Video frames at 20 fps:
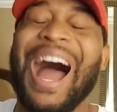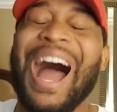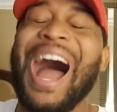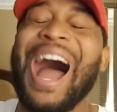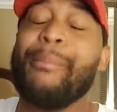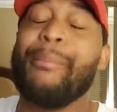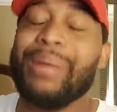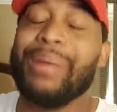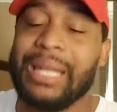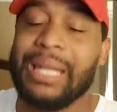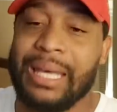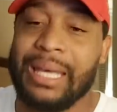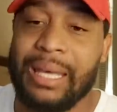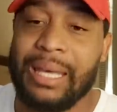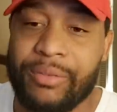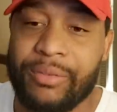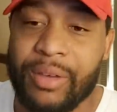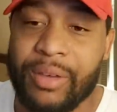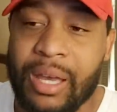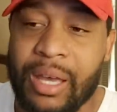I
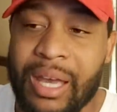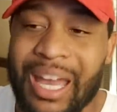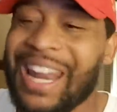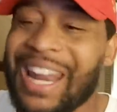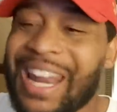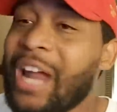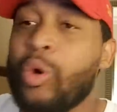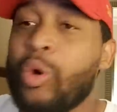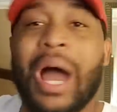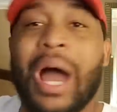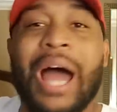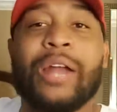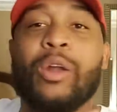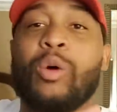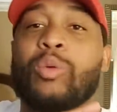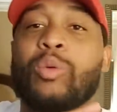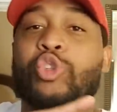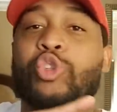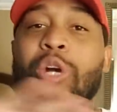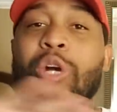believe, and I
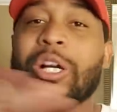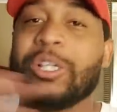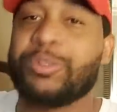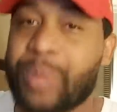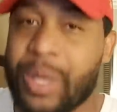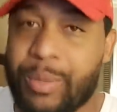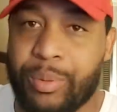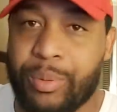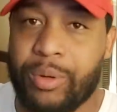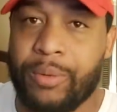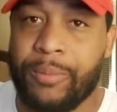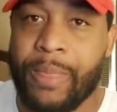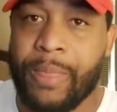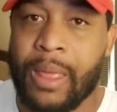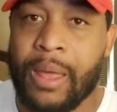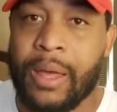don't trust people